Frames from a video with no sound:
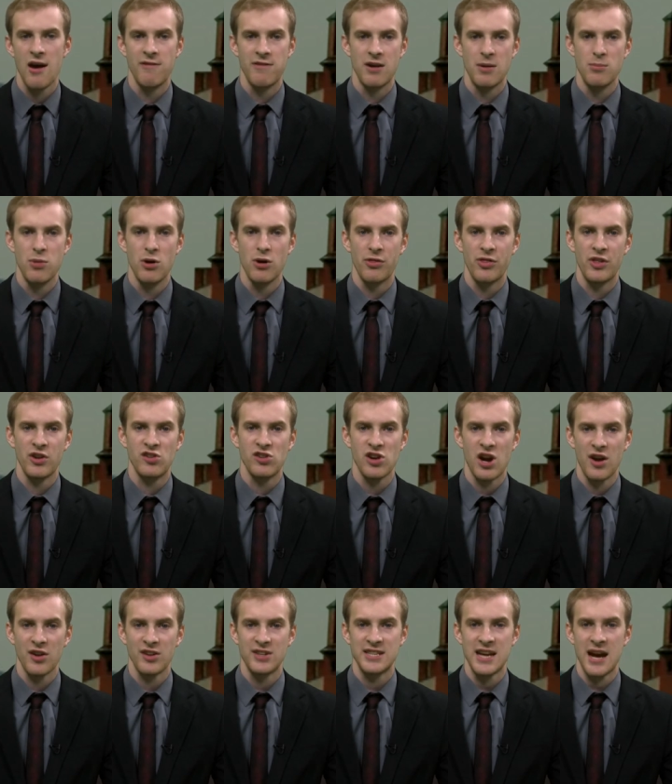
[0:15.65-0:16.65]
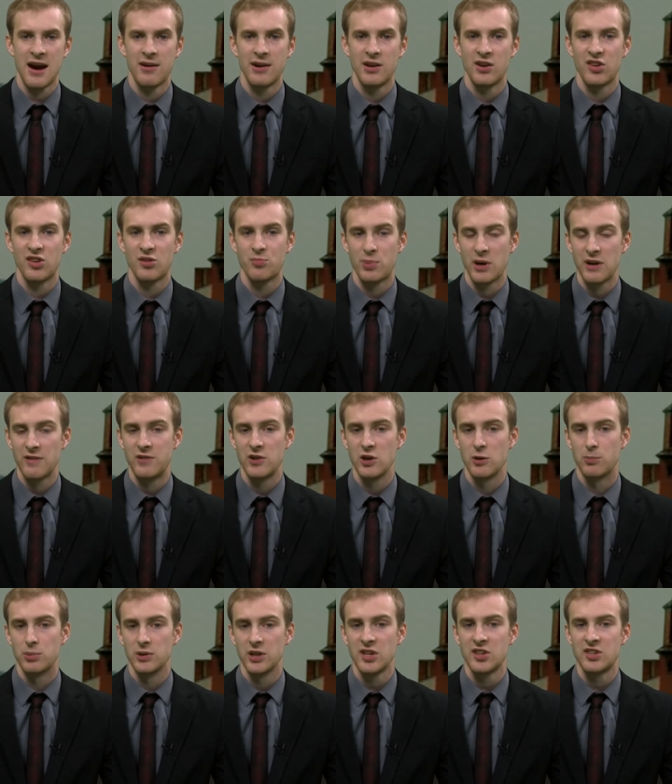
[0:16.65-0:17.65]
from both the Charlestown and
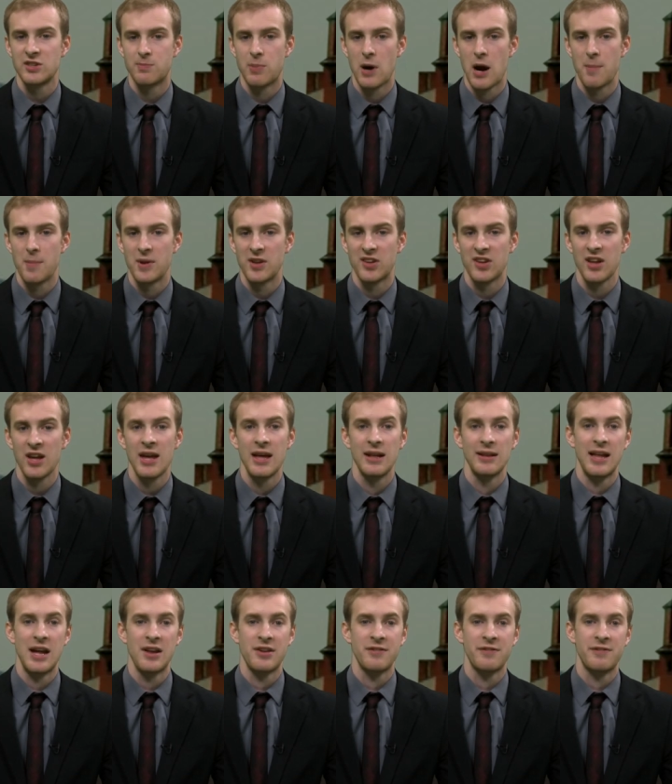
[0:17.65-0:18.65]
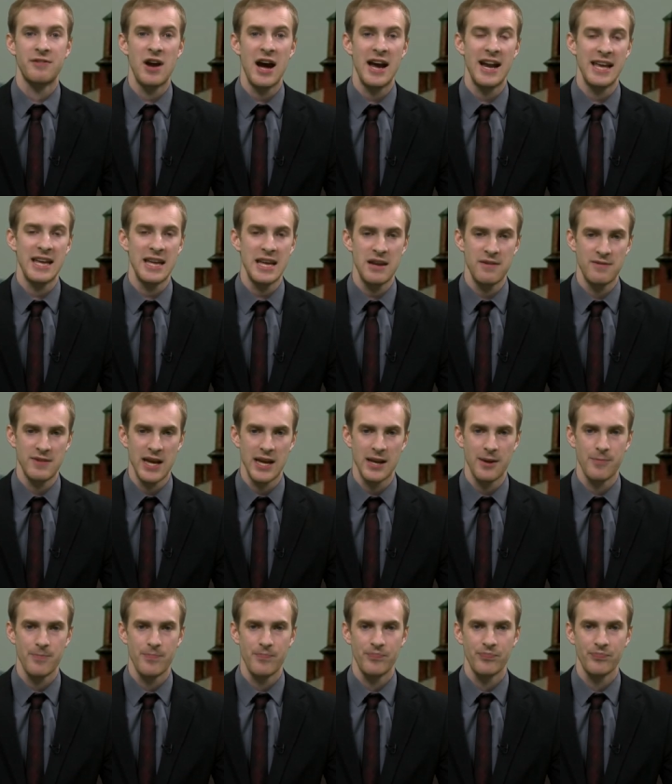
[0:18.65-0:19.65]
Springfield Police Departments last Friday evening.
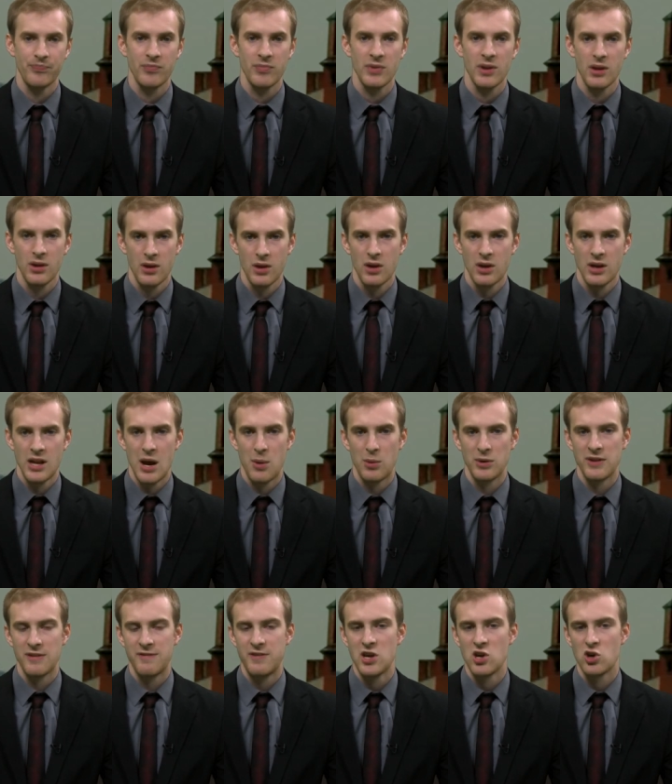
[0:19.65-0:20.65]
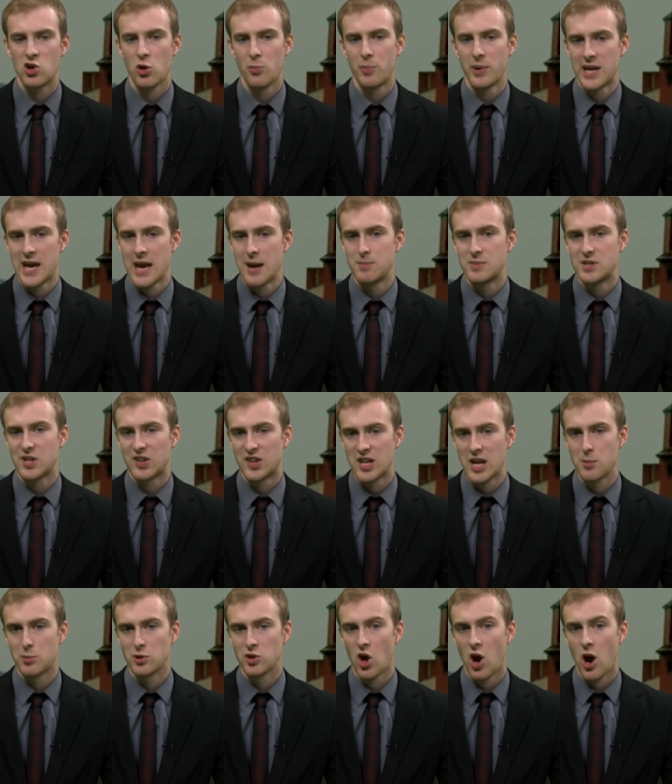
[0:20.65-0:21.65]
Now, when the vehicle became
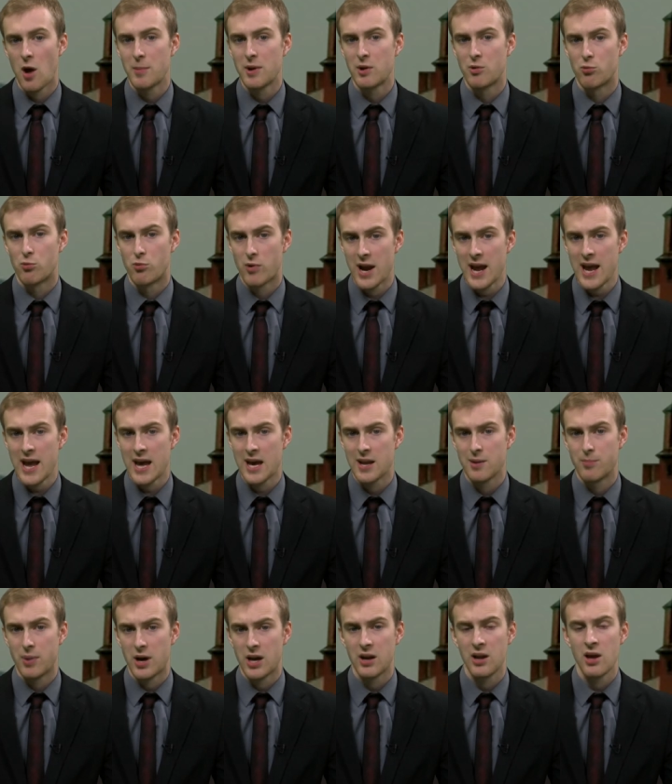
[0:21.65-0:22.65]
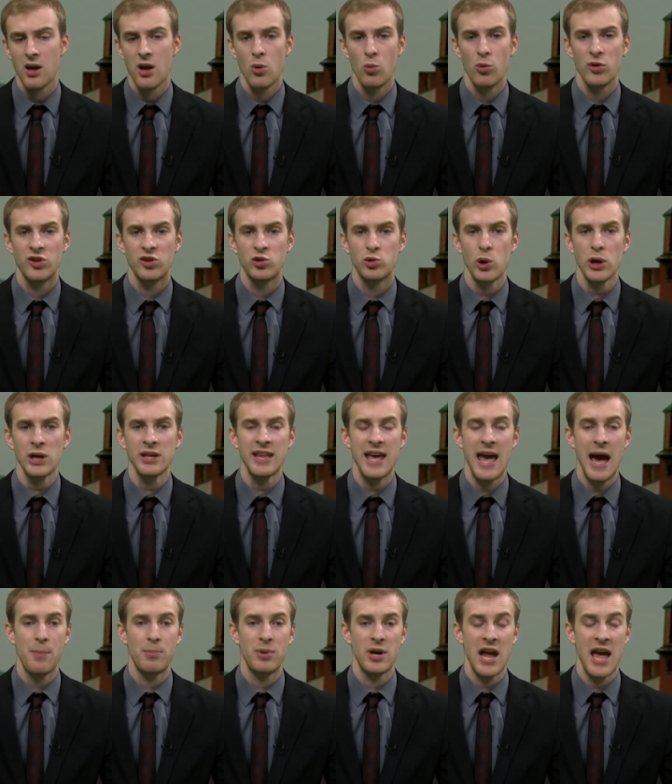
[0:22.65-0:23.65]
disabled, Harmon ran but was
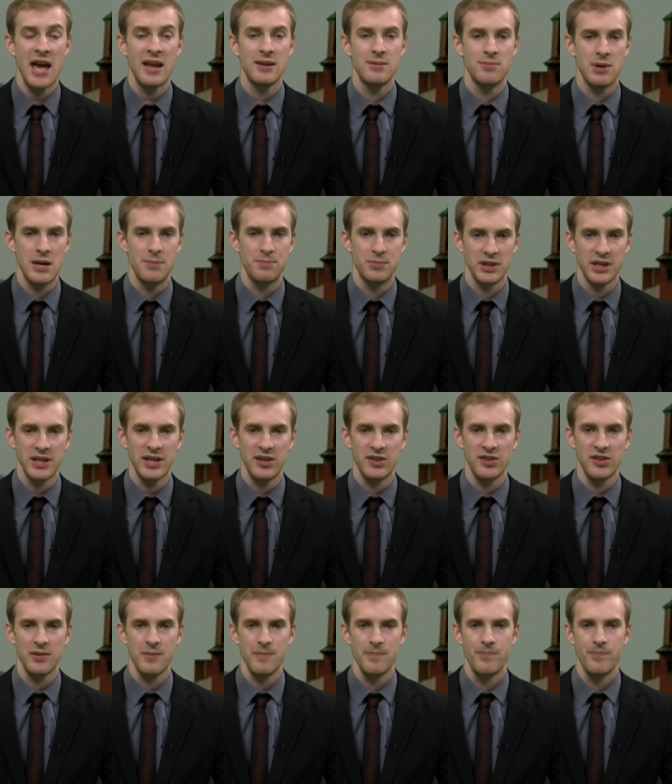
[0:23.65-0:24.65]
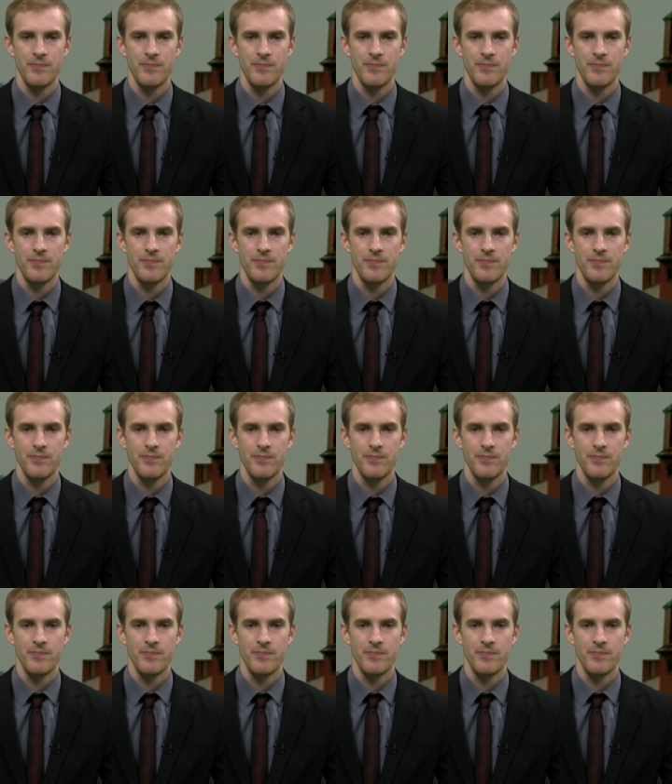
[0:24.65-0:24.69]
quickly apprehended by police.